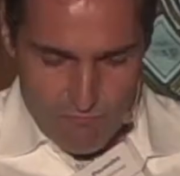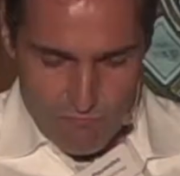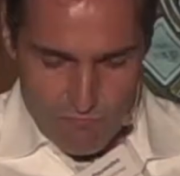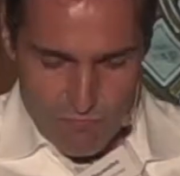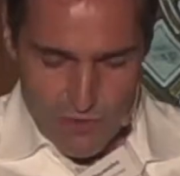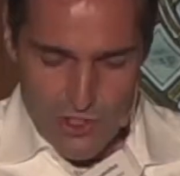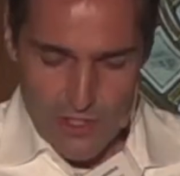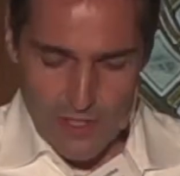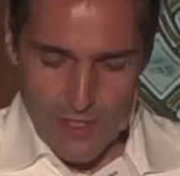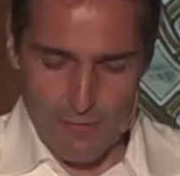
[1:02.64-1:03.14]

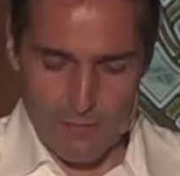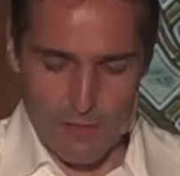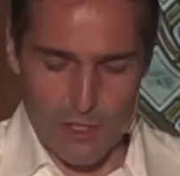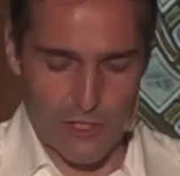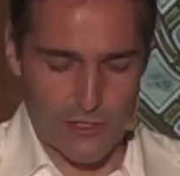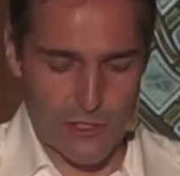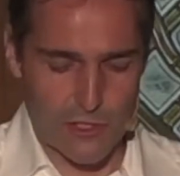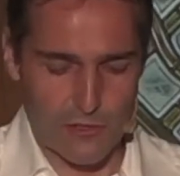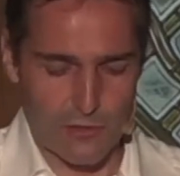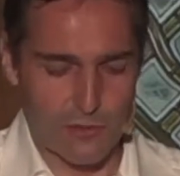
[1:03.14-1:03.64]
We still have a
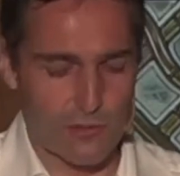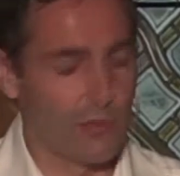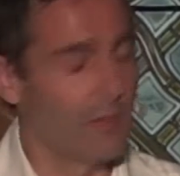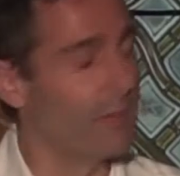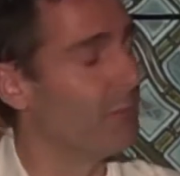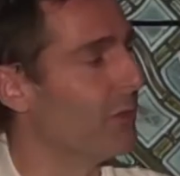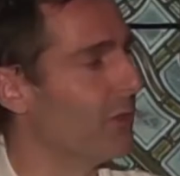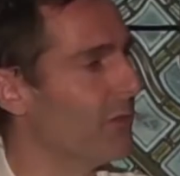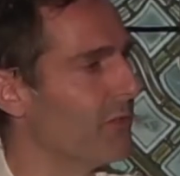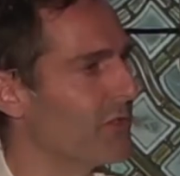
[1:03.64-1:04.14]
lot to do to
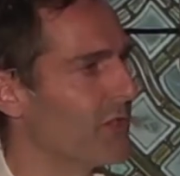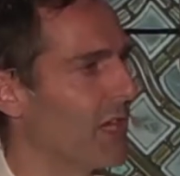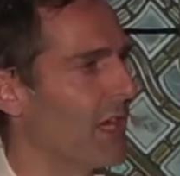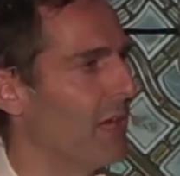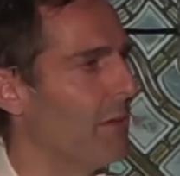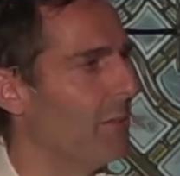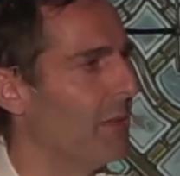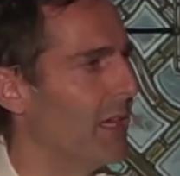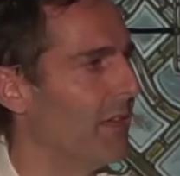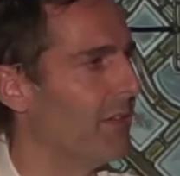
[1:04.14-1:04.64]
improve
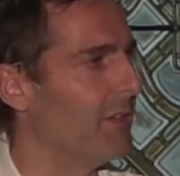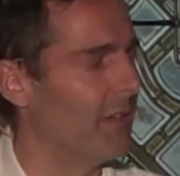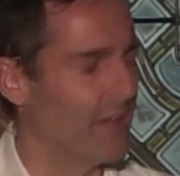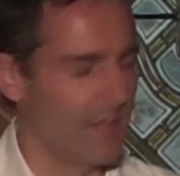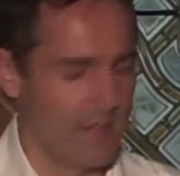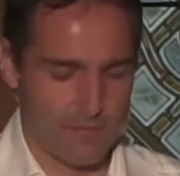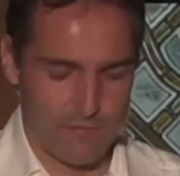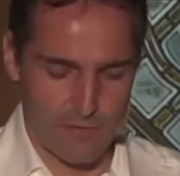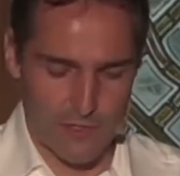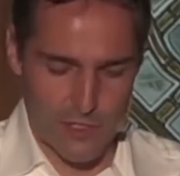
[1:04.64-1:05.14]
scalability
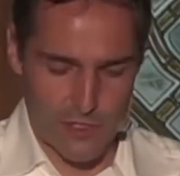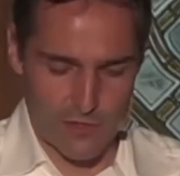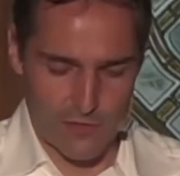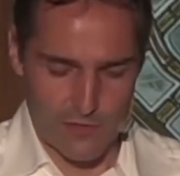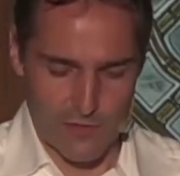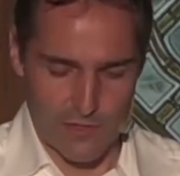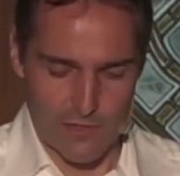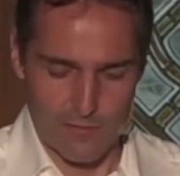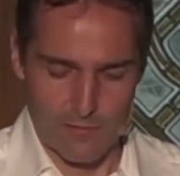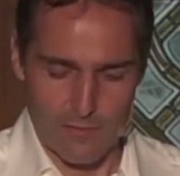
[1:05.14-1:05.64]
and
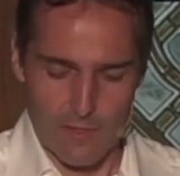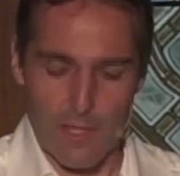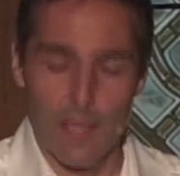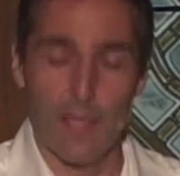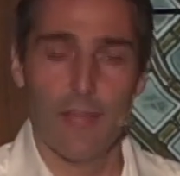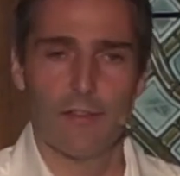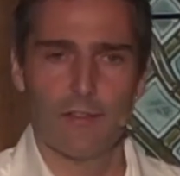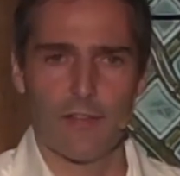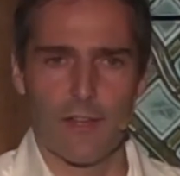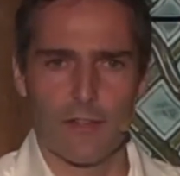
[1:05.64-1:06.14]
efficiency.
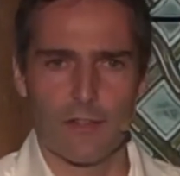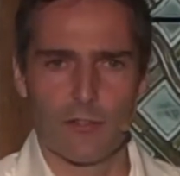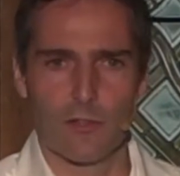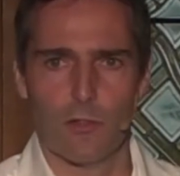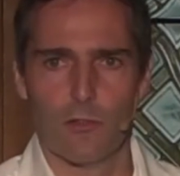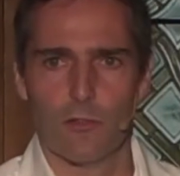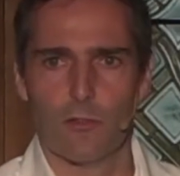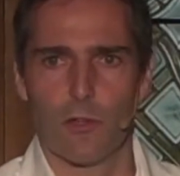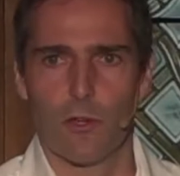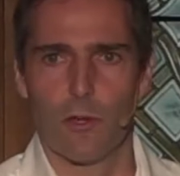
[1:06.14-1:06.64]
And in
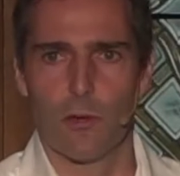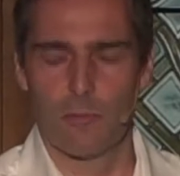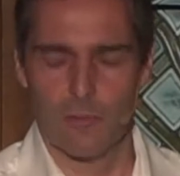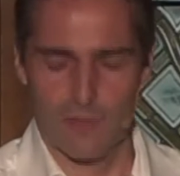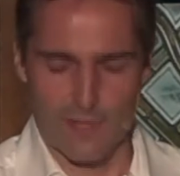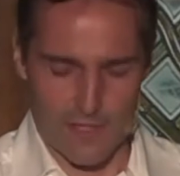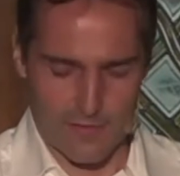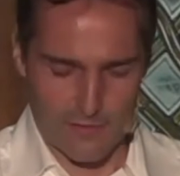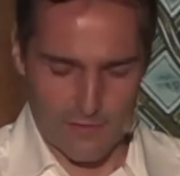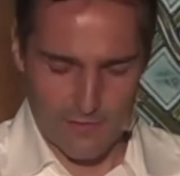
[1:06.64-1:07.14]
technical terms,
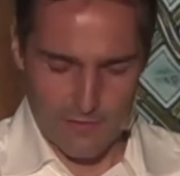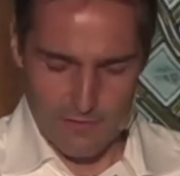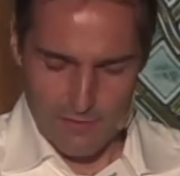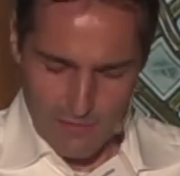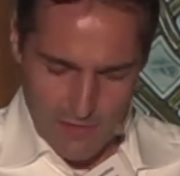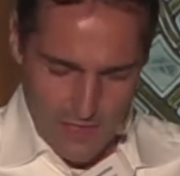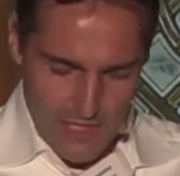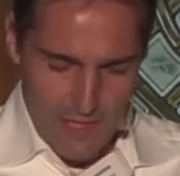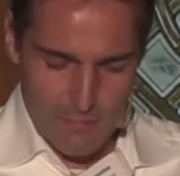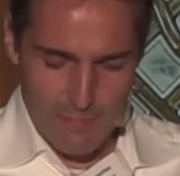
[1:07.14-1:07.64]
that's
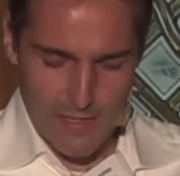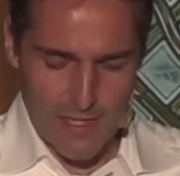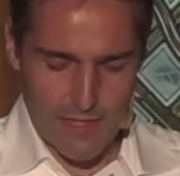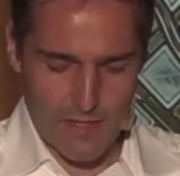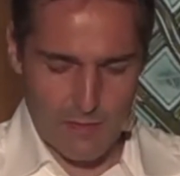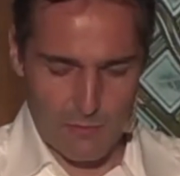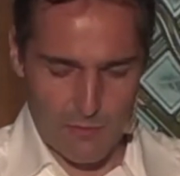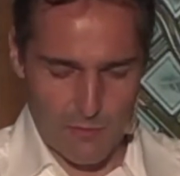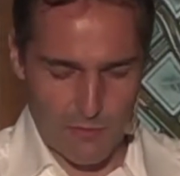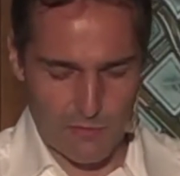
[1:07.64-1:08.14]

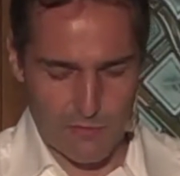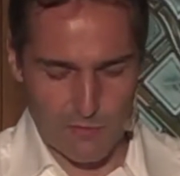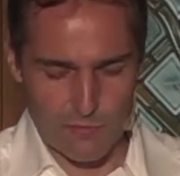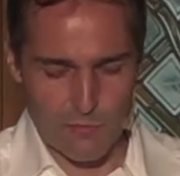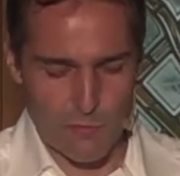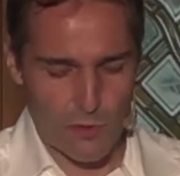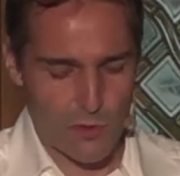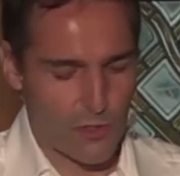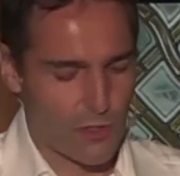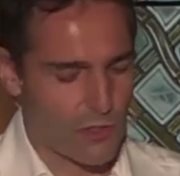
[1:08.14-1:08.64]
eliminating proof of
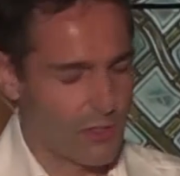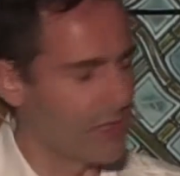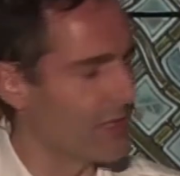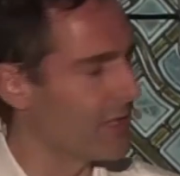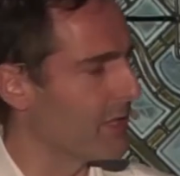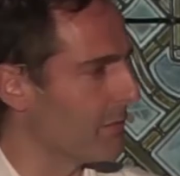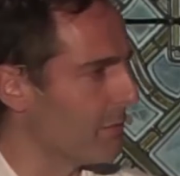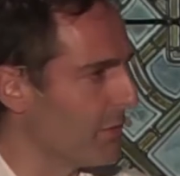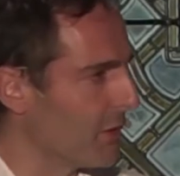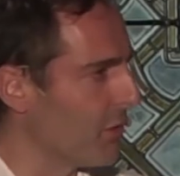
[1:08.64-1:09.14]
work,
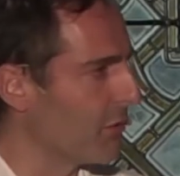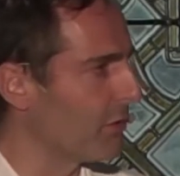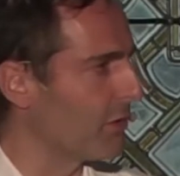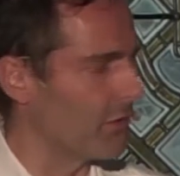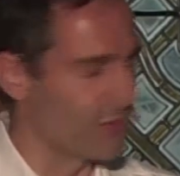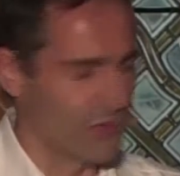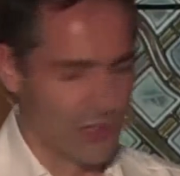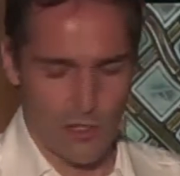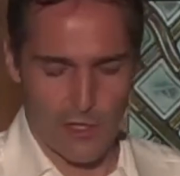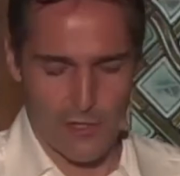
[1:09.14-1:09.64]
but also
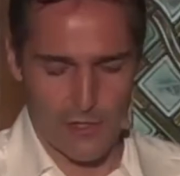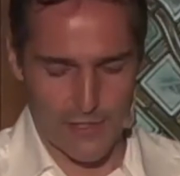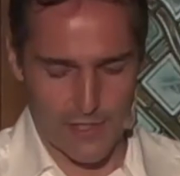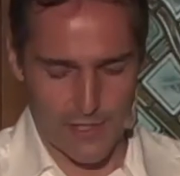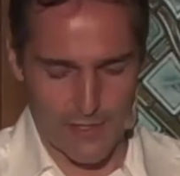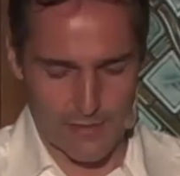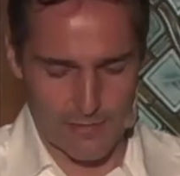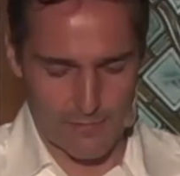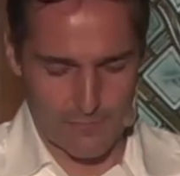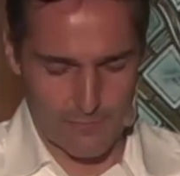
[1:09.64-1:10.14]
sharding.